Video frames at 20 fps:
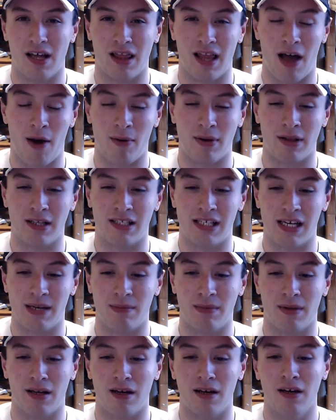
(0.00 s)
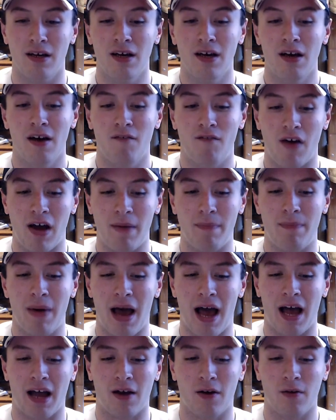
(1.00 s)
allowing the team to fight
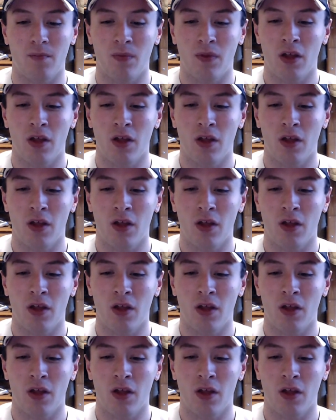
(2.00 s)
back.